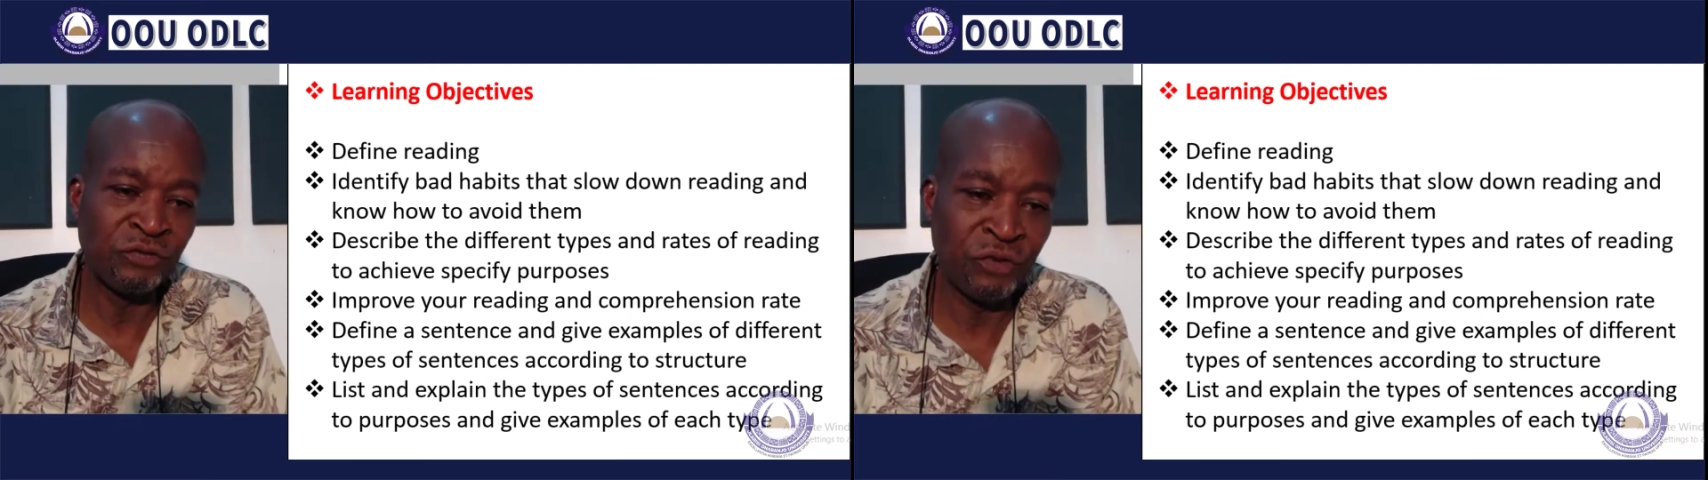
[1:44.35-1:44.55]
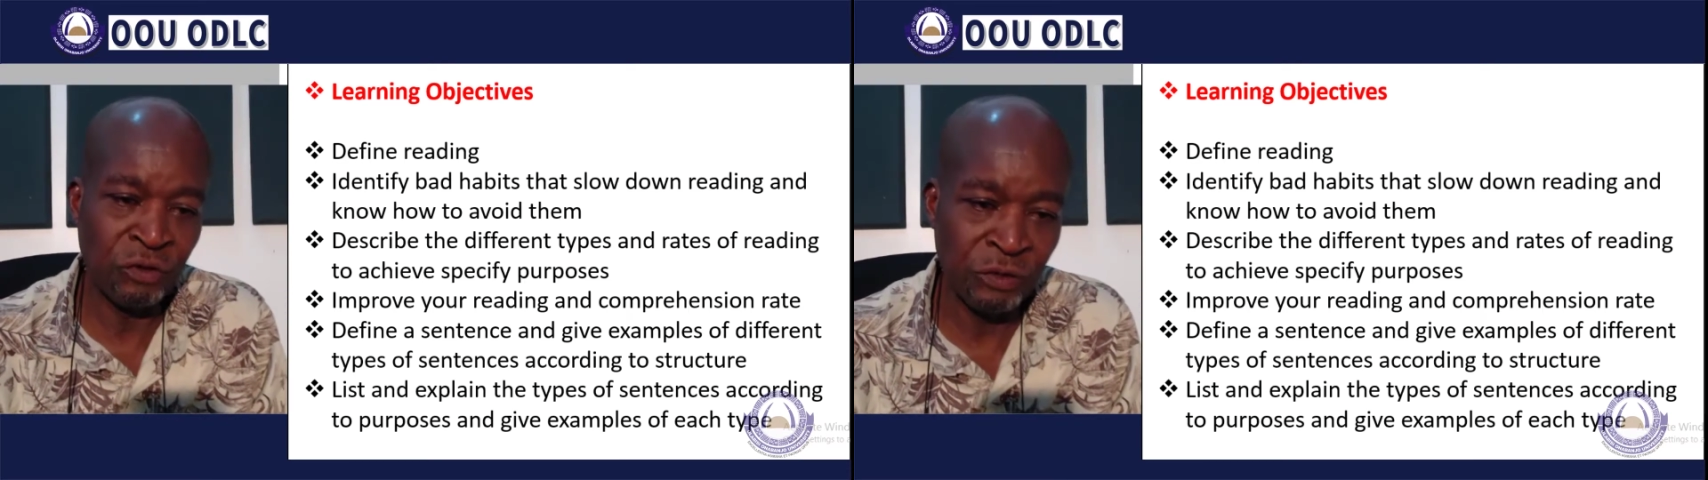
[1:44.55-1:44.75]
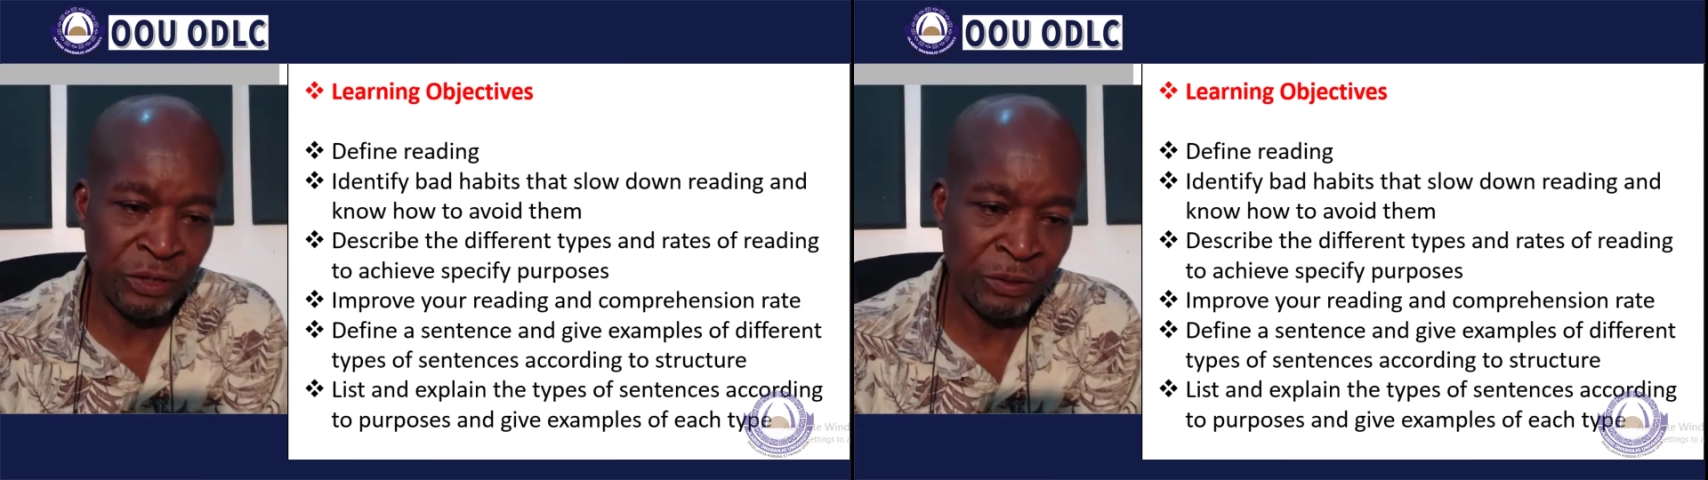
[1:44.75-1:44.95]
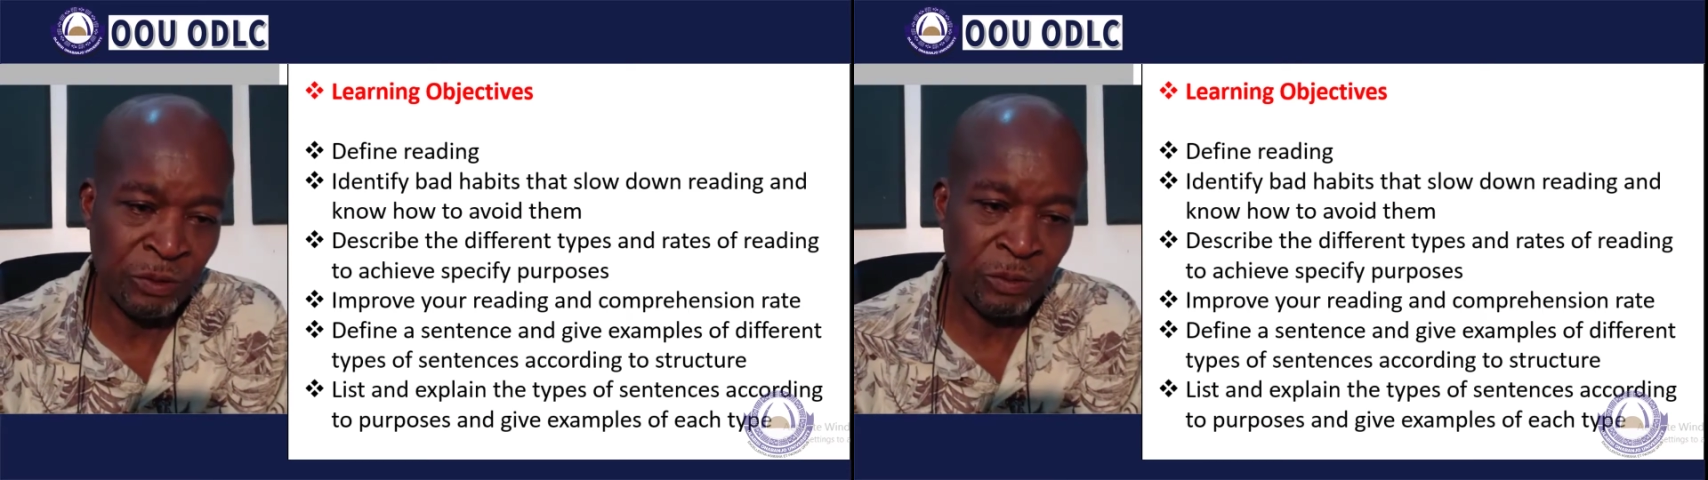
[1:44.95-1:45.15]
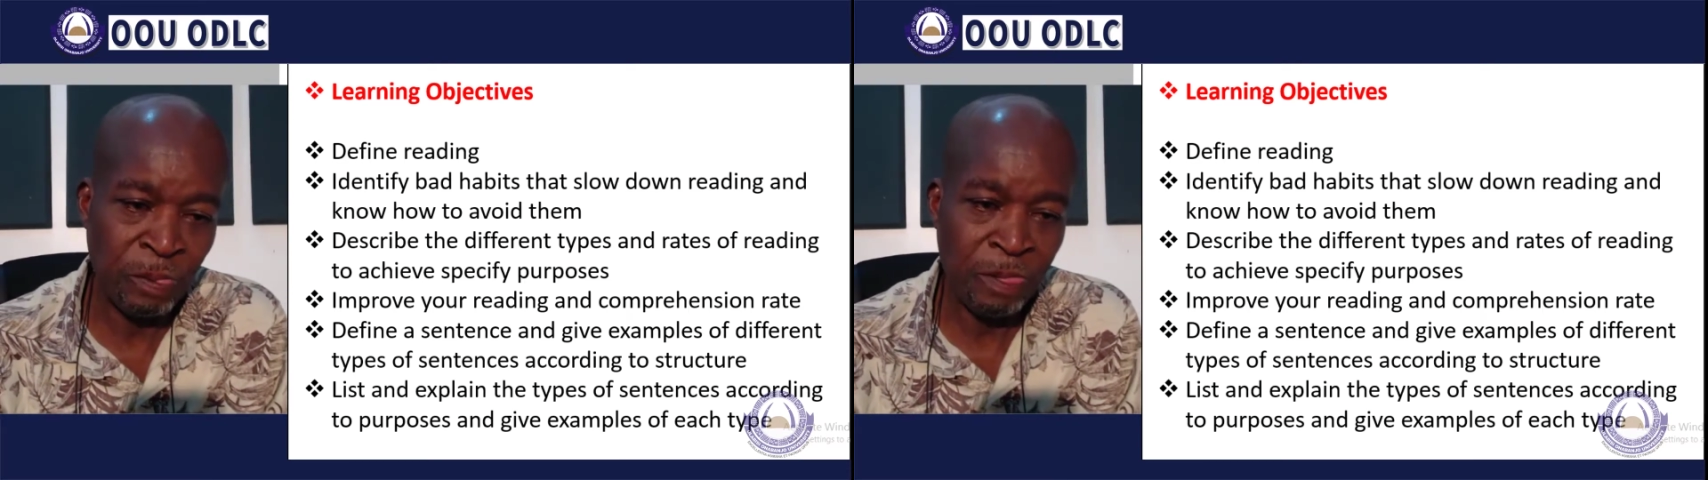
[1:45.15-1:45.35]
following.
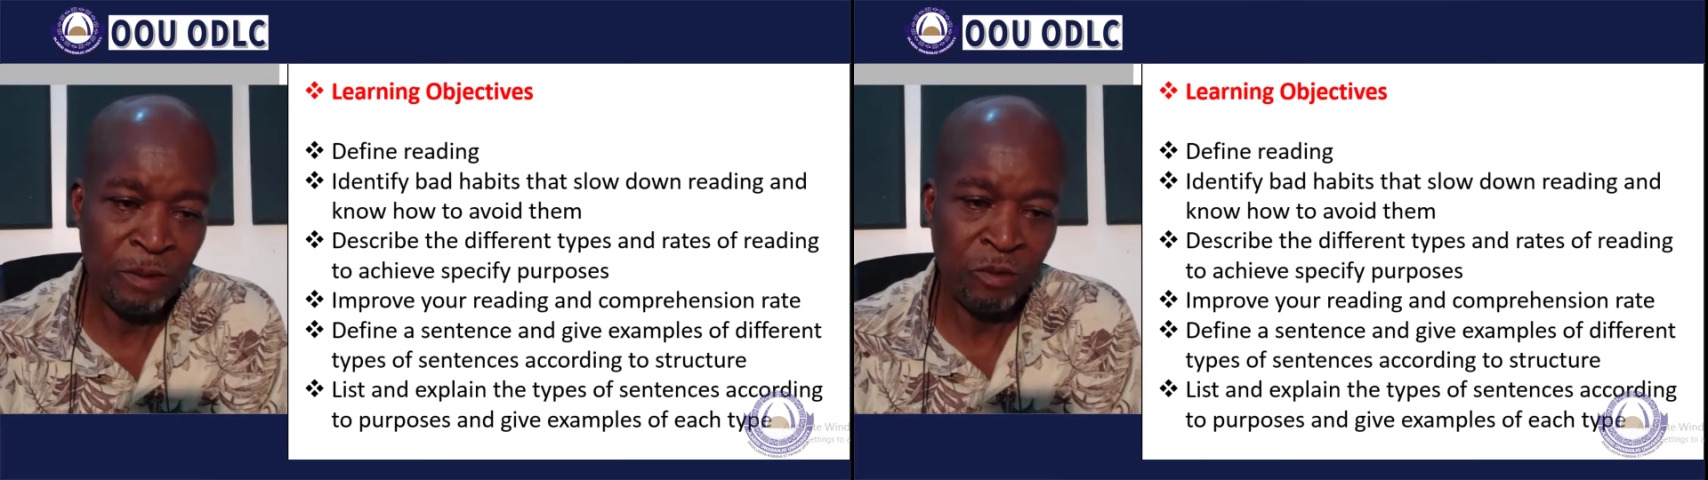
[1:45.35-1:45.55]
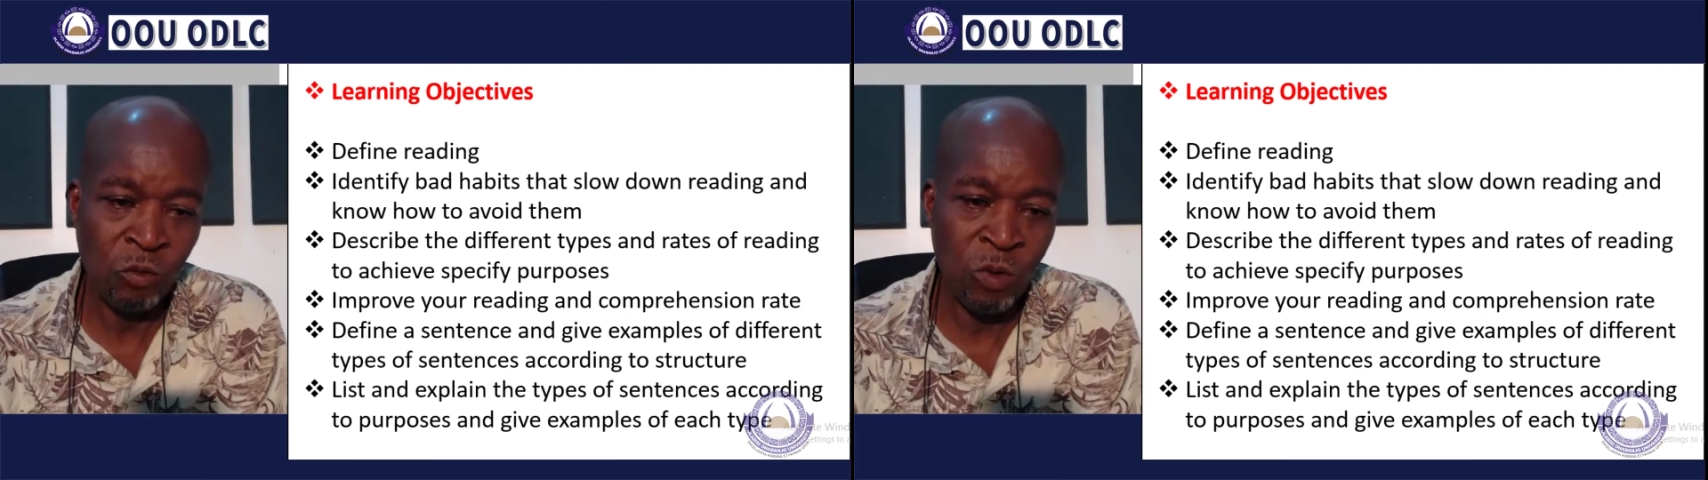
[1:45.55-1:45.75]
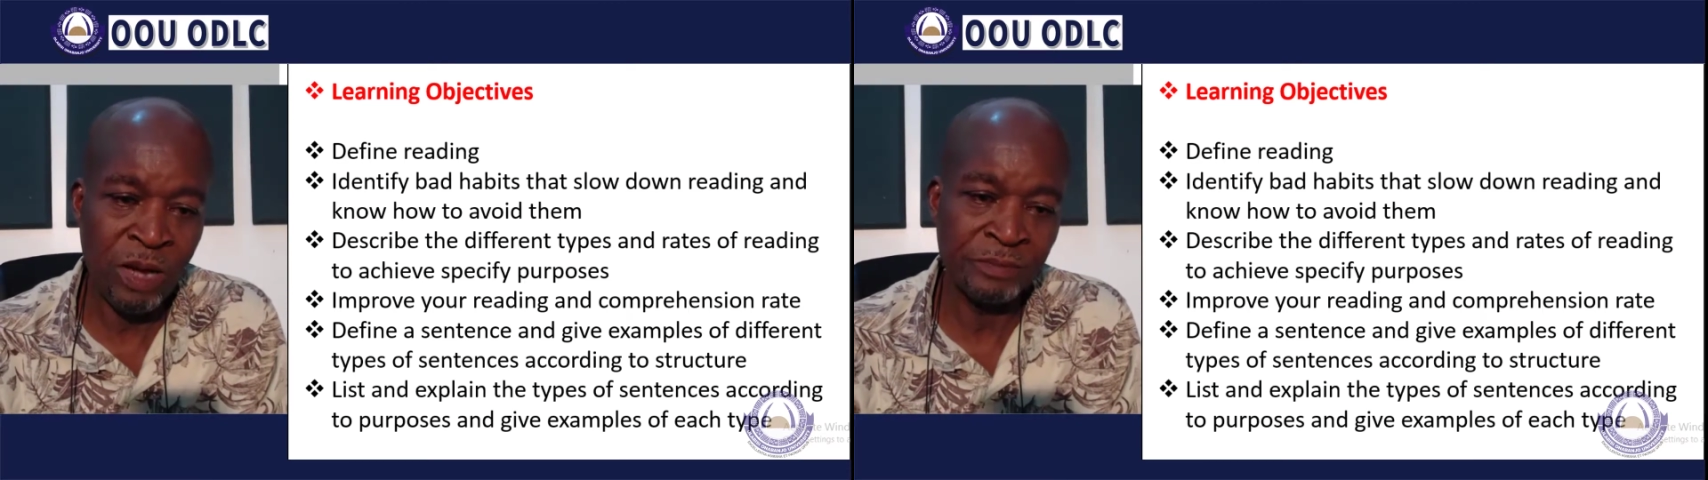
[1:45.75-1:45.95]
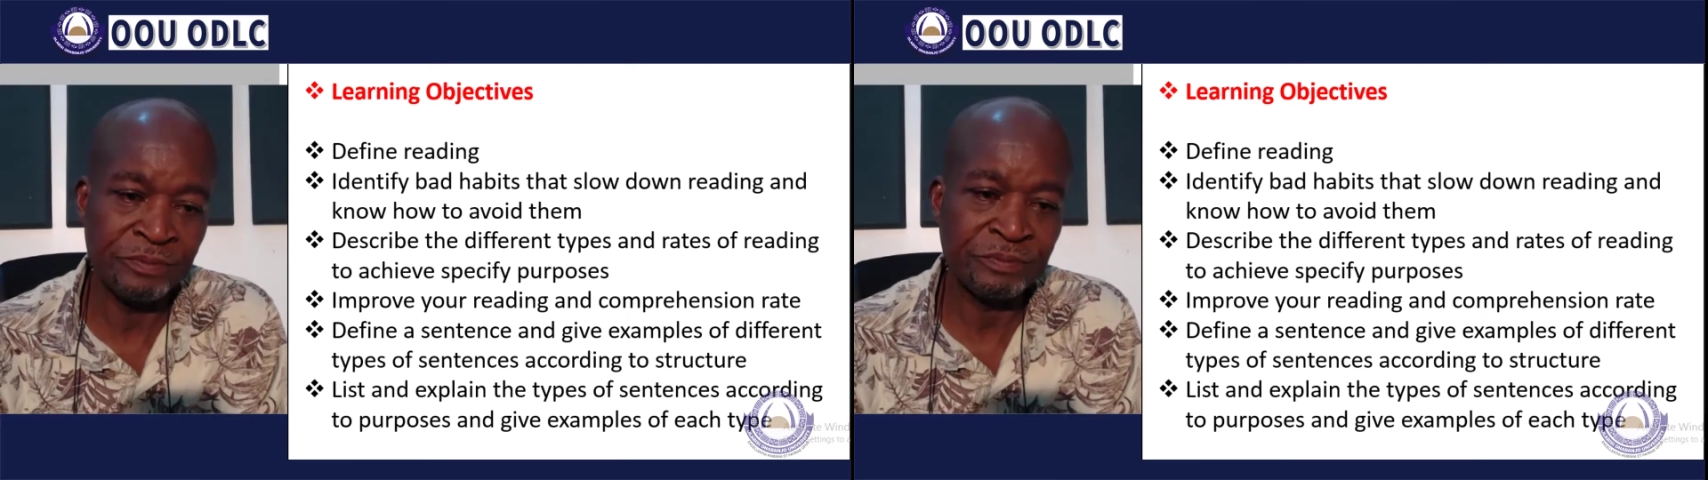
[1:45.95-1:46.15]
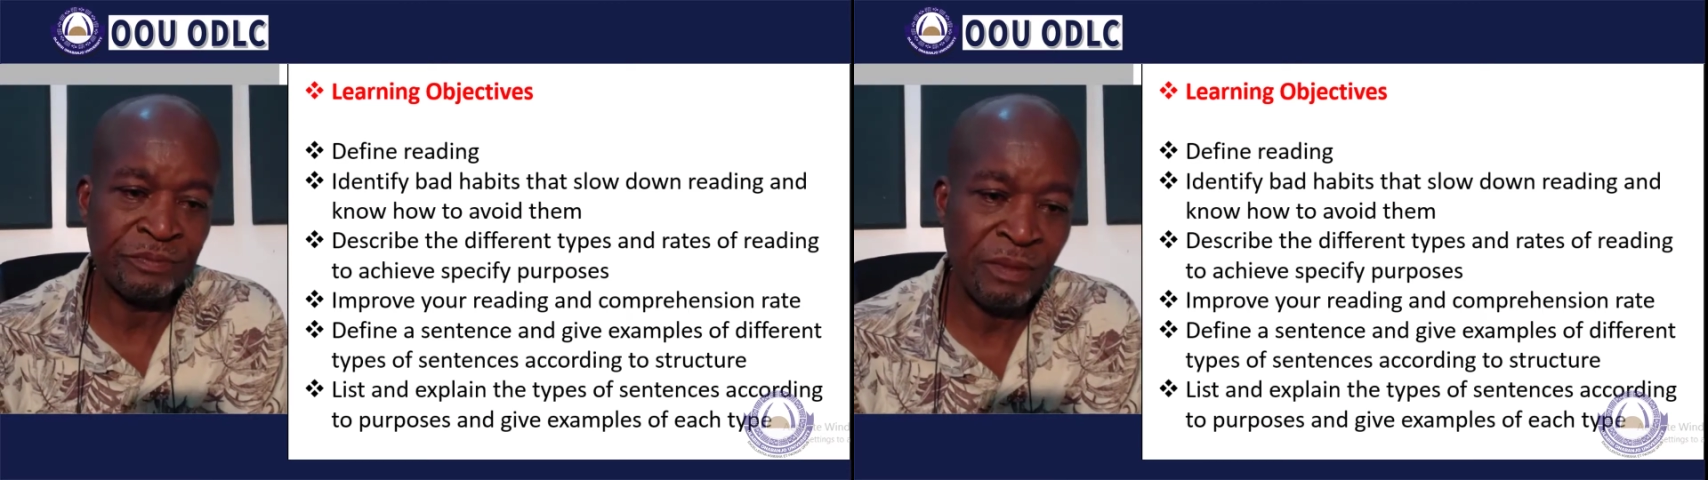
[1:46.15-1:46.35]
1.